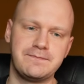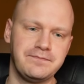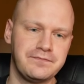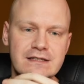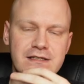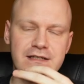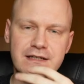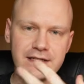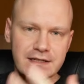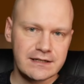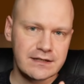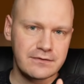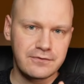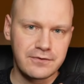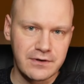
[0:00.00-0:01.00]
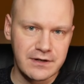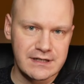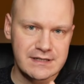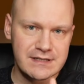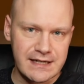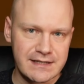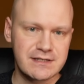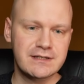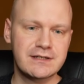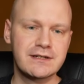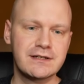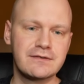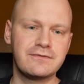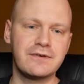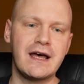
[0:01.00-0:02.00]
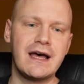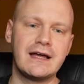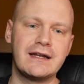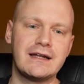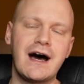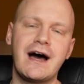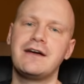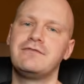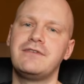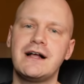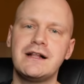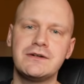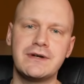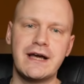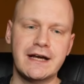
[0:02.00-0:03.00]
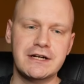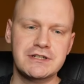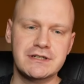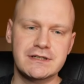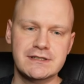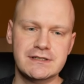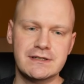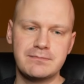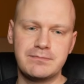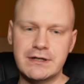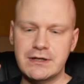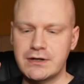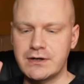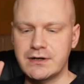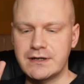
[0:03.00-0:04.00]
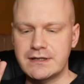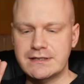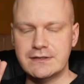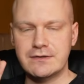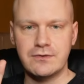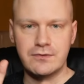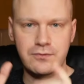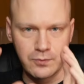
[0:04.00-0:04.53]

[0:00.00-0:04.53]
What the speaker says: It's ideal for sensitive and high-value actions because